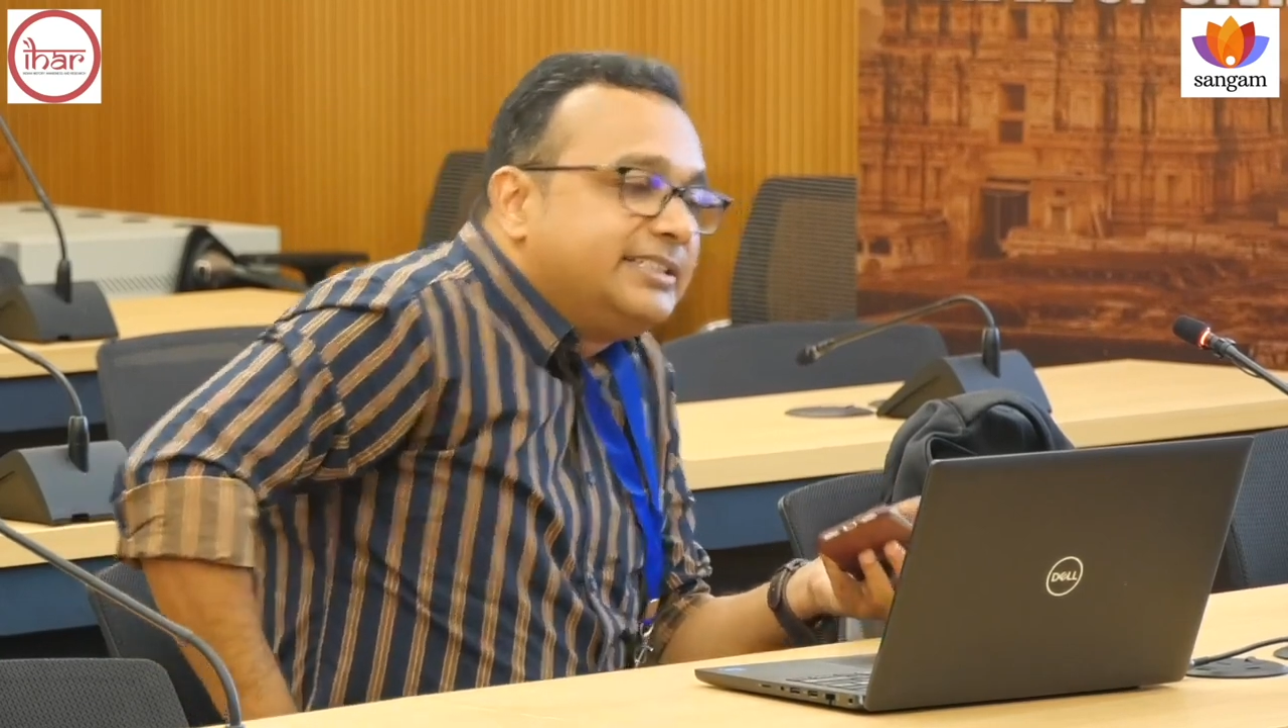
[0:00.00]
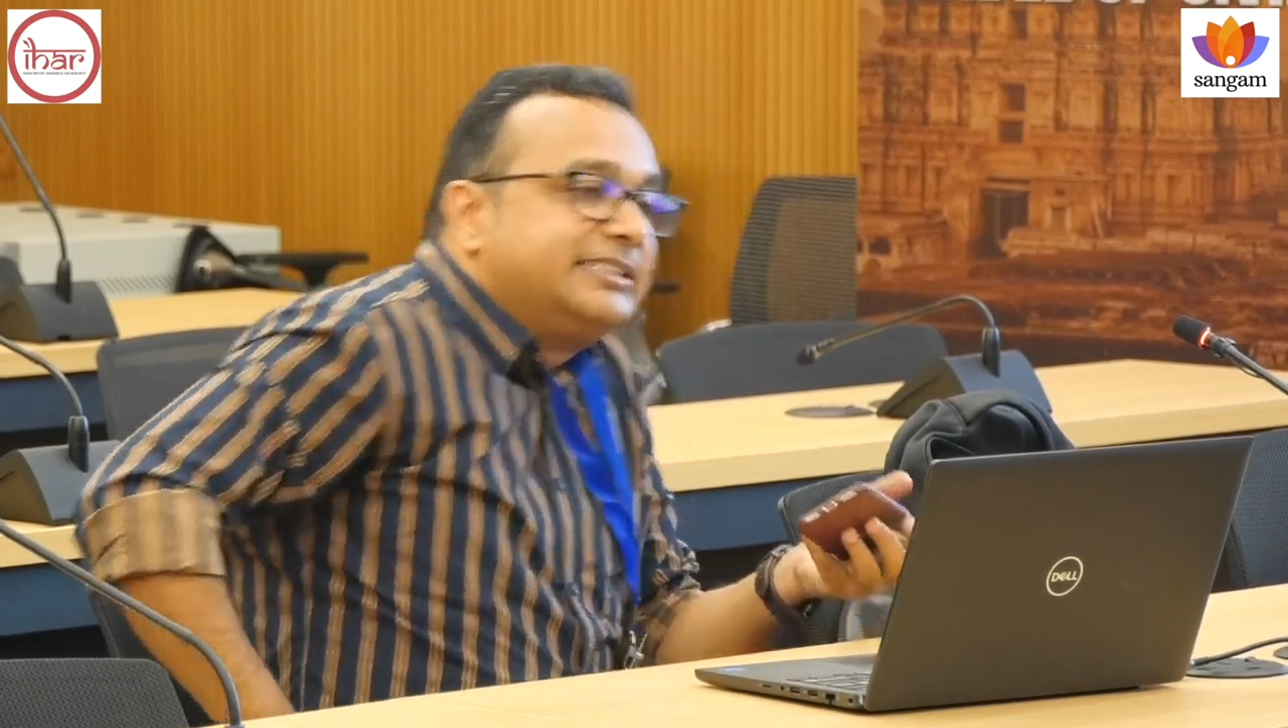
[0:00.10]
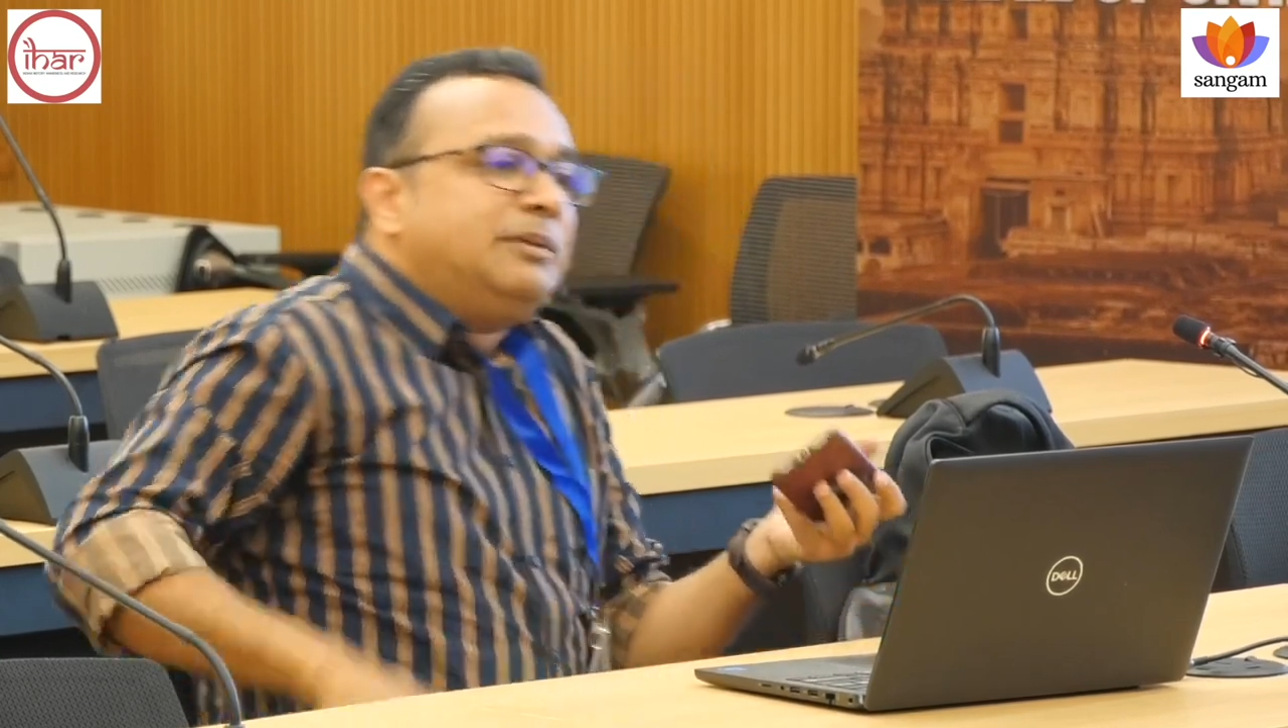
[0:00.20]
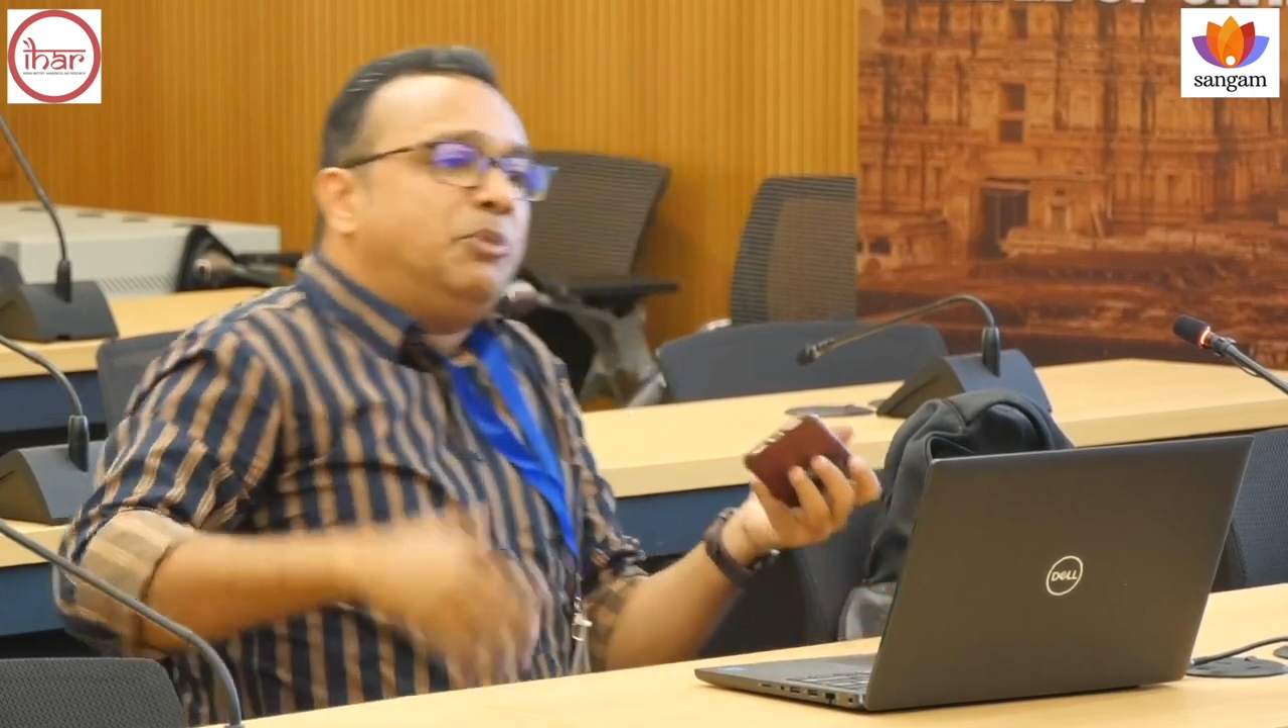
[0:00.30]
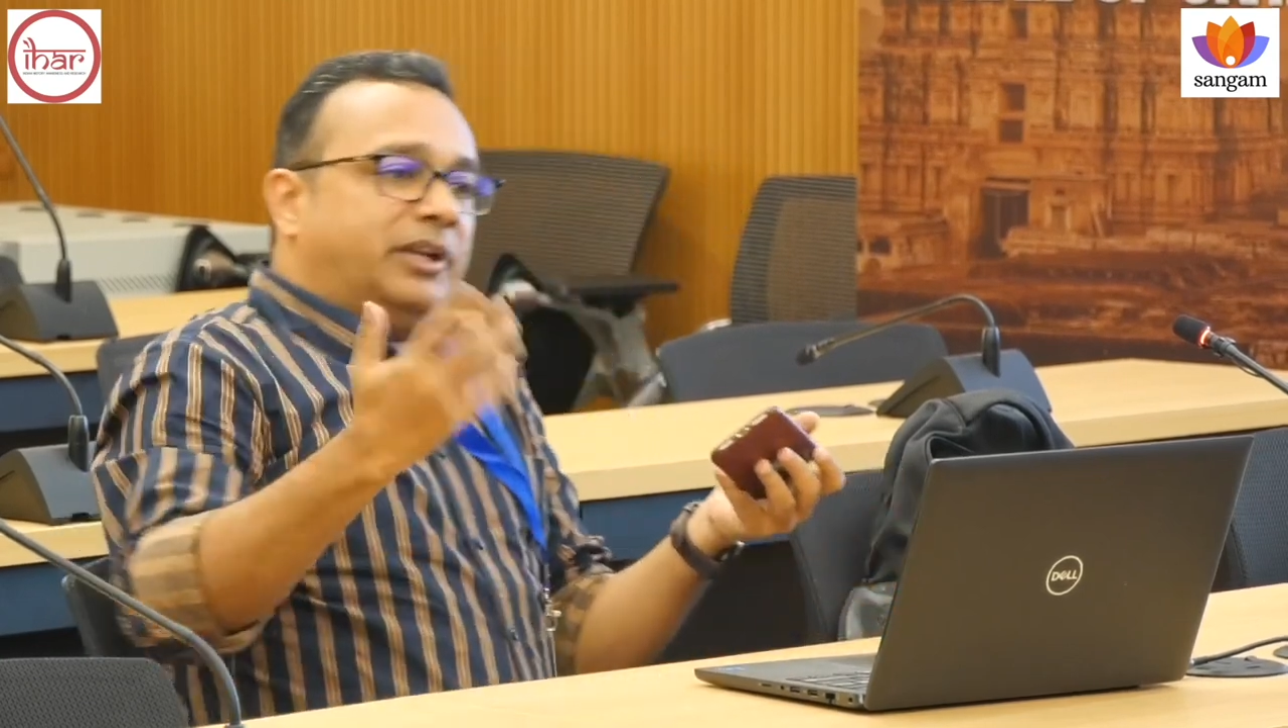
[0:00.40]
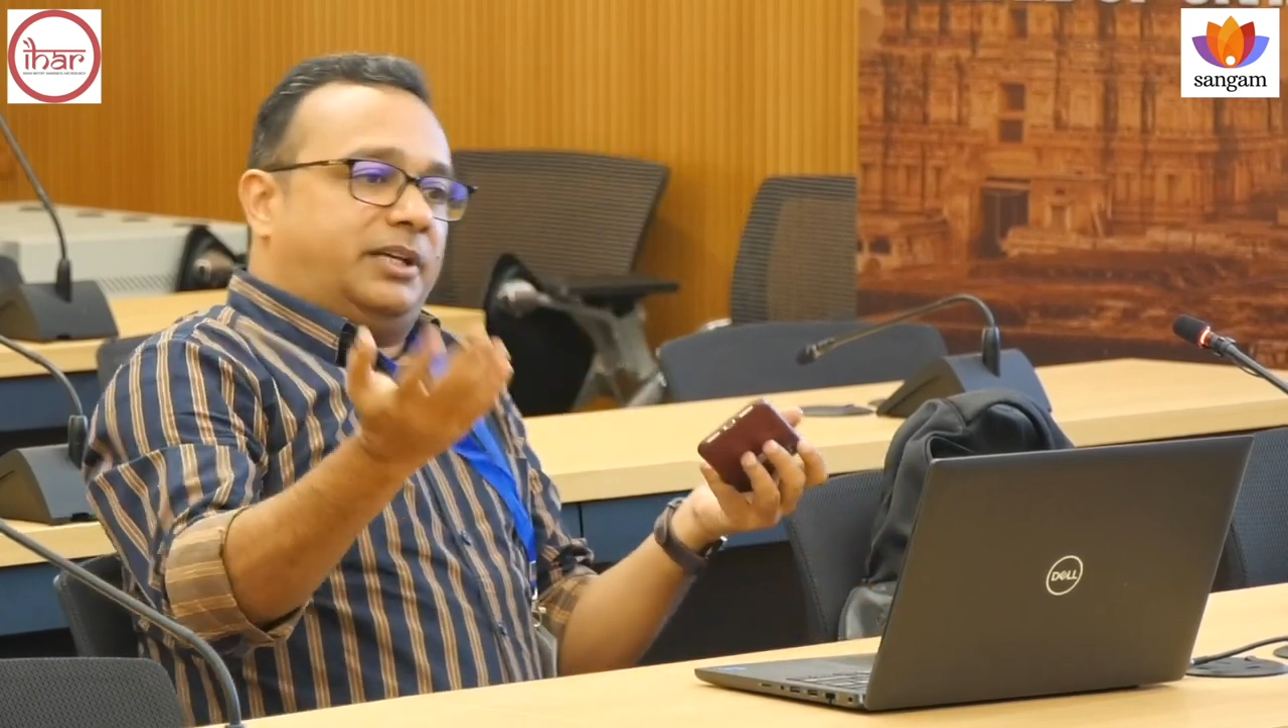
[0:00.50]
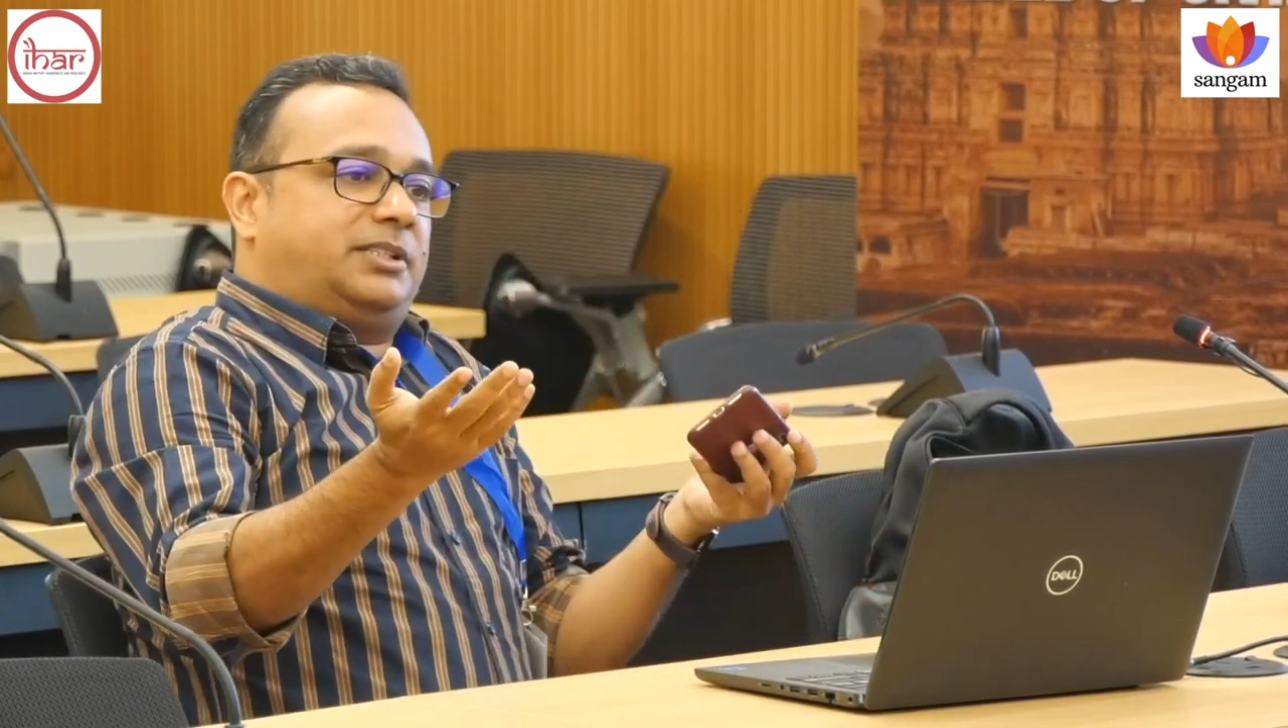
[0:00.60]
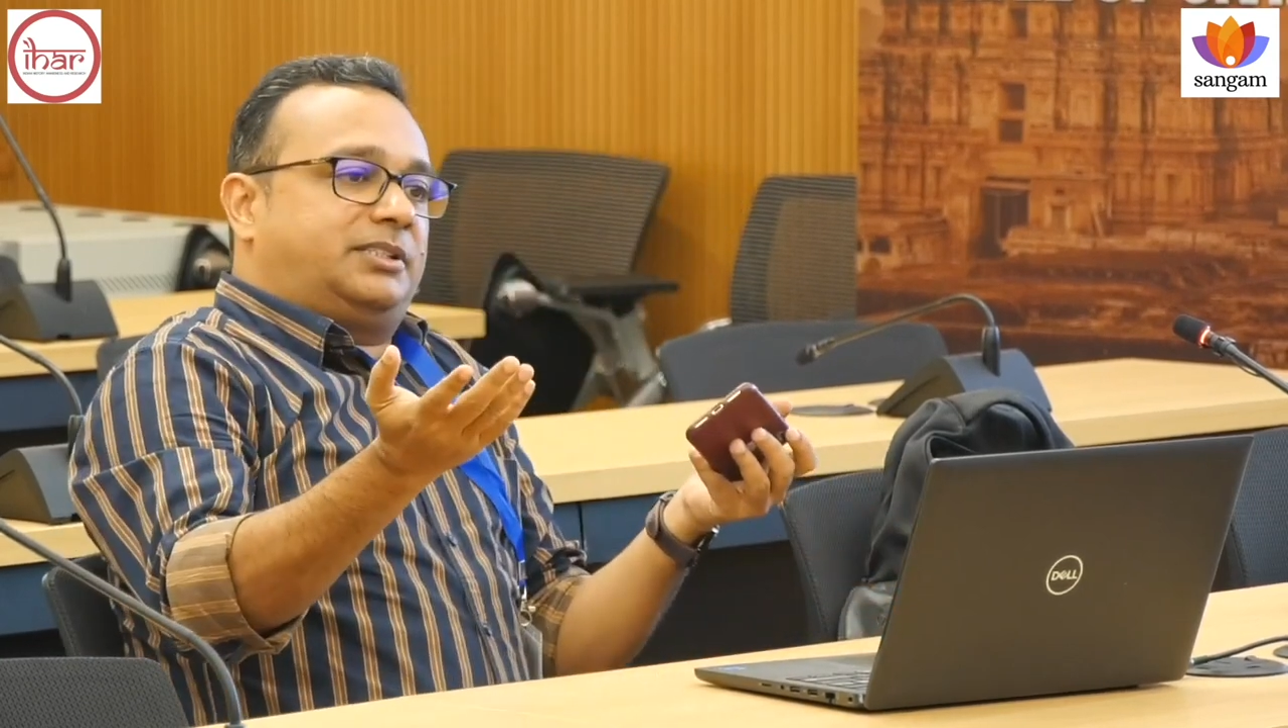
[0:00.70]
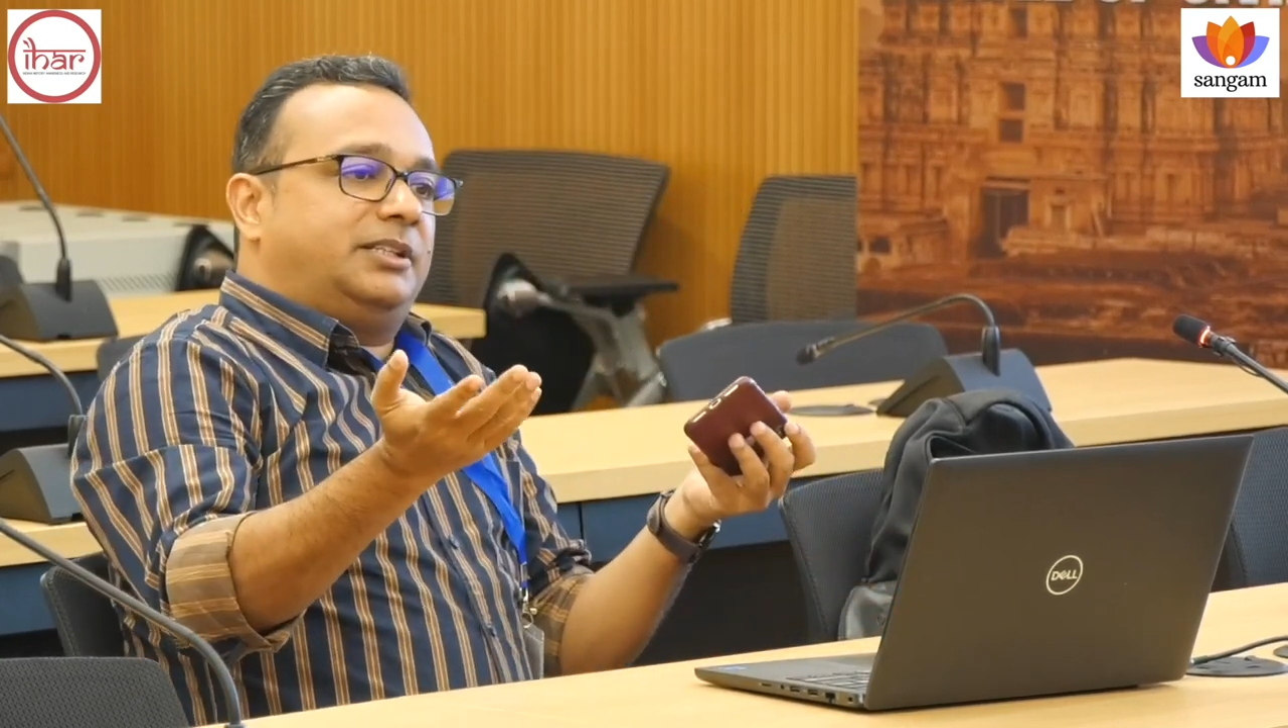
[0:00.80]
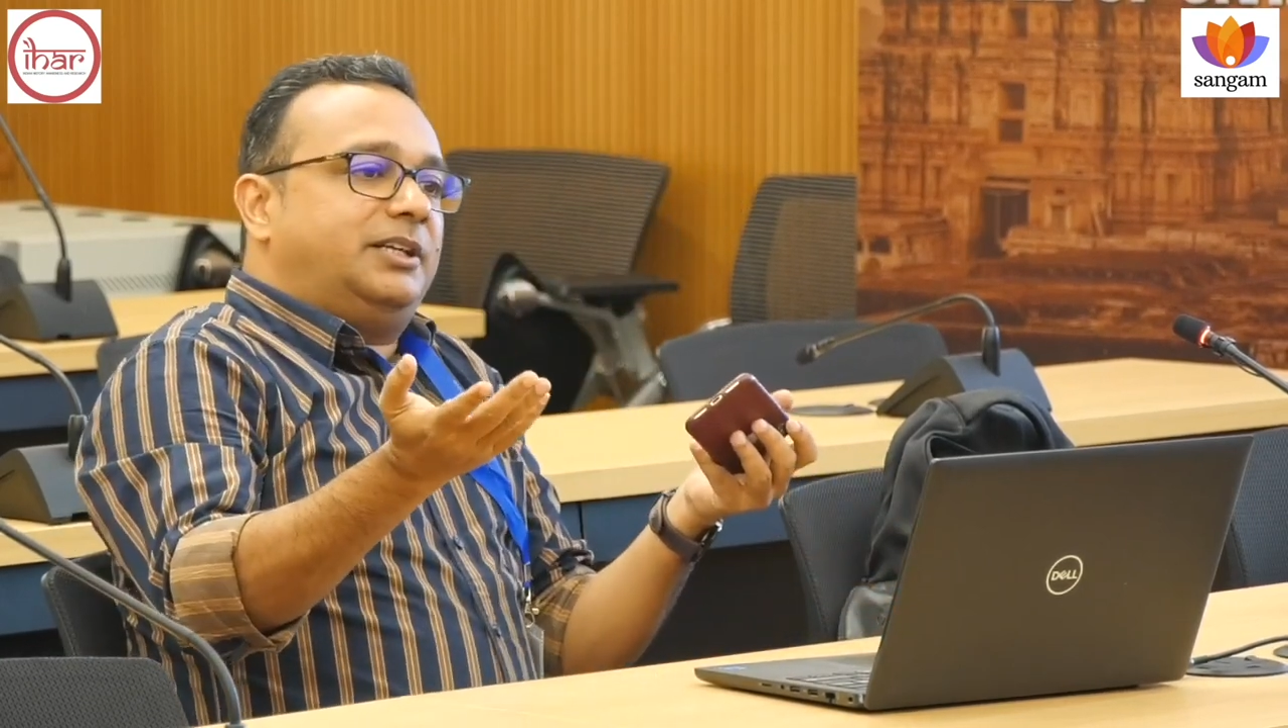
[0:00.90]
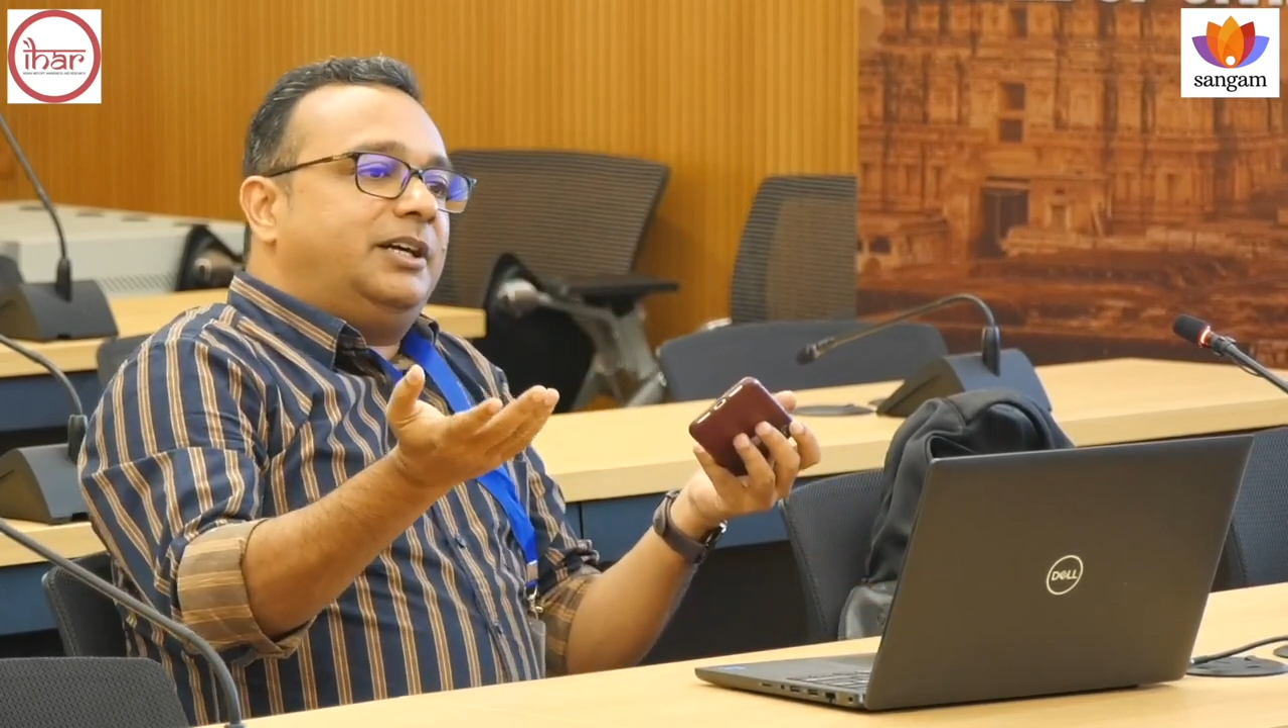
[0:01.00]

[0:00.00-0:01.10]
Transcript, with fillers: stimulus